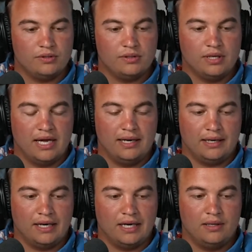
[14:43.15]
And
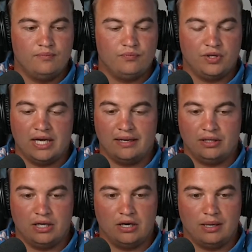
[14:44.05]
Yeah,
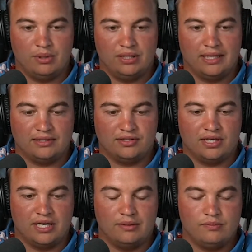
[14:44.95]
I mean that's a